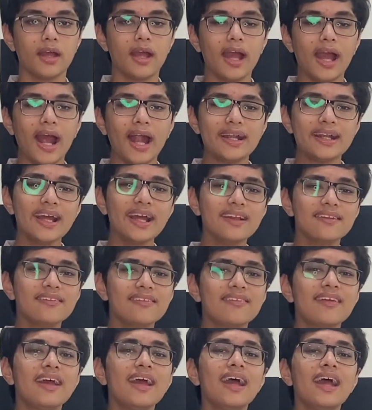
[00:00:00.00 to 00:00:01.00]
And
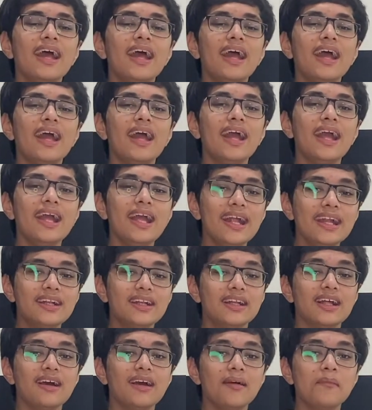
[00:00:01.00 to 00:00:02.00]
hence, it
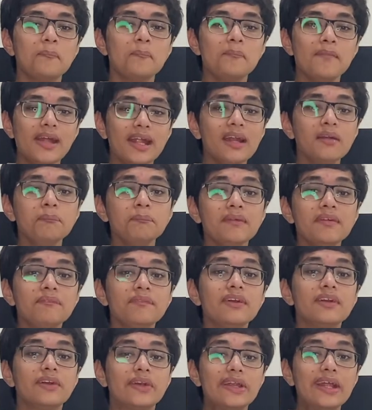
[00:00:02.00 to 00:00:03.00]
made people
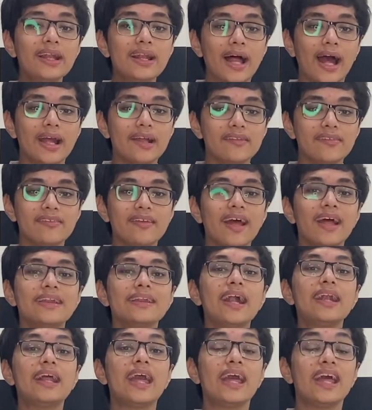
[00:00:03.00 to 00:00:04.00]
realize
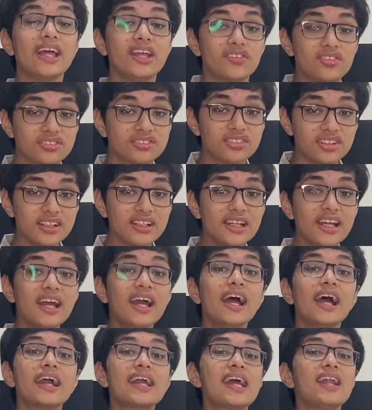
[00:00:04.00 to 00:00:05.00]
that history
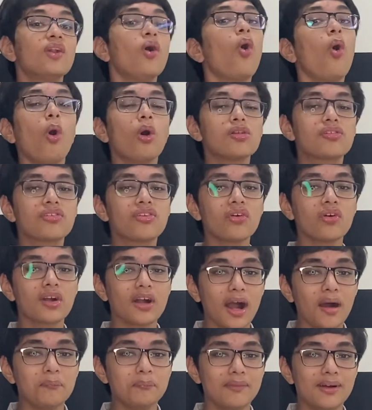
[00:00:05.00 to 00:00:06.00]
can also
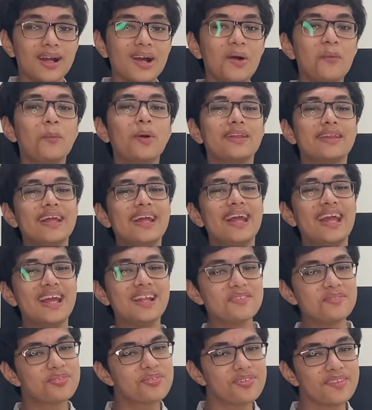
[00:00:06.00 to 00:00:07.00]
come with
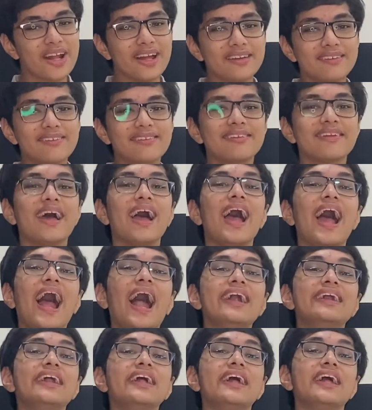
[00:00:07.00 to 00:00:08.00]
inference
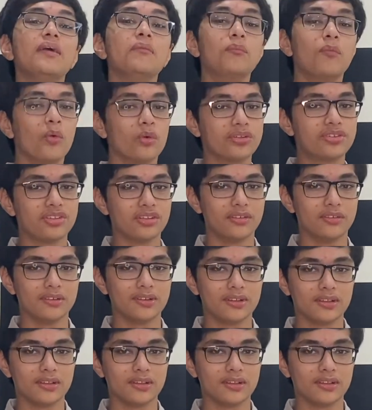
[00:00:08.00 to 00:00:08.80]
and emotion.